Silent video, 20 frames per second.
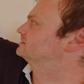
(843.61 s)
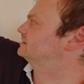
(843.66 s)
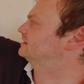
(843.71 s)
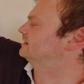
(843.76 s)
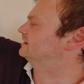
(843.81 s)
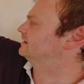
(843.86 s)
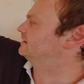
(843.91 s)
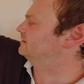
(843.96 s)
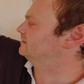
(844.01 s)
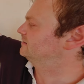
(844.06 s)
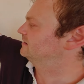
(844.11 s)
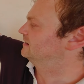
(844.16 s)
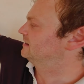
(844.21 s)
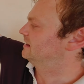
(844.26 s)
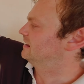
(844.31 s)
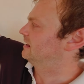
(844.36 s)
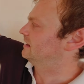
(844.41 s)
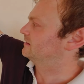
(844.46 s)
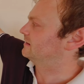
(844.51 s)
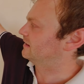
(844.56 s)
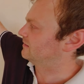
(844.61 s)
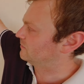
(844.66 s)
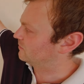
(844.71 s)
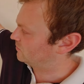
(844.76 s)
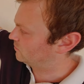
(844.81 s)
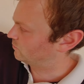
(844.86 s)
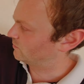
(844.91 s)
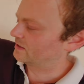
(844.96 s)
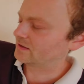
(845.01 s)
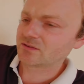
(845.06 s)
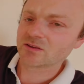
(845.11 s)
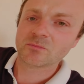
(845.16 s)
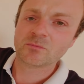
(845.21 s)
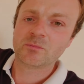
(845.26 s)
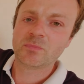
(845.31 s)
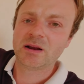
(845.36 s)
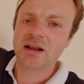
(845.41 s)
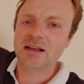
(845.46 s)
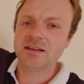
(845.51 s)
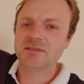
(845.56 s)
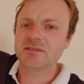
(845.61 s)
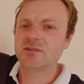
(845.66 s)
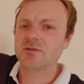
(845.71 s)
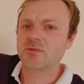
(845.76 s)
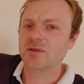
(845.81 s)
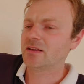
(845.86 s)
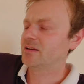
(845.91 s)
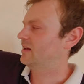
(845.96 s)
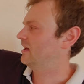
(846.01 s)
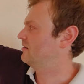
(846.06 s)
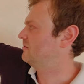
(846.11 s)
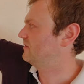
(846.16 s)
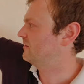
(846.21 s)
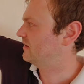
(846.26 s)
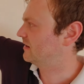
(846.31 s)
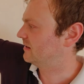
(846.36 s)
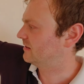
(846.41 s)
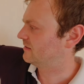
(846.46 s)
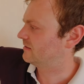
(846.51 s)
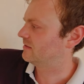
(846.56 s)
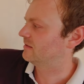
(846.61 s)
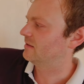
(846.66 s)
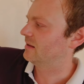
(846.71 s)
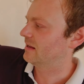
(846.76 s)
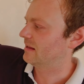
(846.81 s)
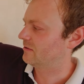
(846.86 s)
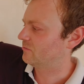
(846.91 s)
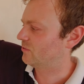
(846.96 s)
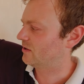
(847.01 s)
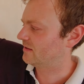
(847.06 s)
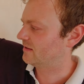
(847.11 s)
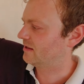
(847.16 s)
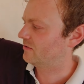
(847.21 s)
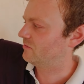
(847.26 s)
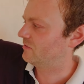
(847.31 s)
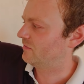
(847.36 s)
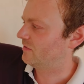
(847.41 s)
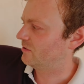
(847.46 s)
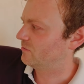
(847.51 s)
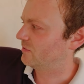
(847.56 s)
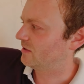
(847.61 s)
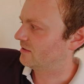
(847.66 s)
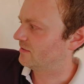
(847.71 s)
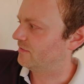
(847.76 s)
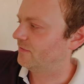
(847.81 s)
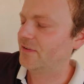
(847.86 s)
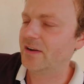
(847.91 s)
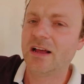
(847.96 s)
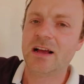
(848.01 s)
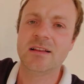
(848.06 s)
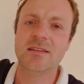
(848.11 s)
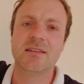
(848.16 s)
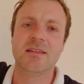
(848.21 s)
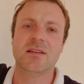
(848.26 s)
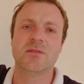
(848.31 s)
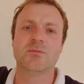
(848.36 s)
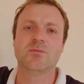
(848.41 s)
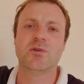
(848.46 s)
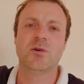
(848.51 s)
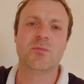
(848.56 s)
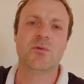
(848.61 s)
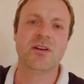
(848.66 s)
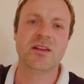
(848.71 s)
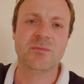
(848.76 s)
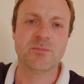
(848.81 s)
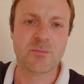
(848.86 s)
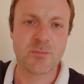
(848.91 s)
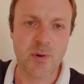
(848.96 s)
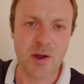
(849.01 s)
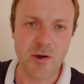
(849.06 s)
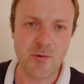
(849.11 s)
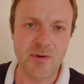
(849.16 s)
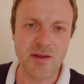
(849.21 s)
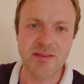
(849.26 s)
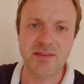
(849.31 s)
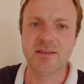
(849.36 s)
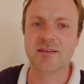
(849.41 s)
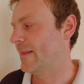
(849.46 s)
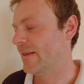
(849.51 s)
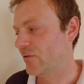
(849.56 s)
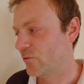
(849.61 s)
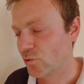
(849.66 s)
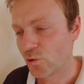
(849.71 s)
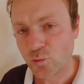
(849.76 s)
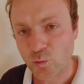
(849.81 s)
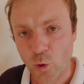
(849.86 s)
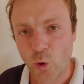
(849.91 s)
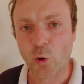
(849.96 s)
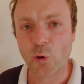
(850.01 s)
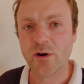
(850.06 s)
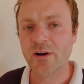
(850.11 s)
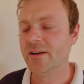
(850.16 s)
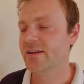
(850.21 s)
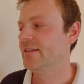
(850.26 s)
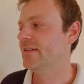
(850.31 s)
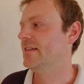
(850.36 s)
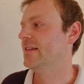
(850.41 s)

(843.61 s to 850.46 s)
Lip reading: there, then doing some plastering. And once everything was flat and properly buried into the wall,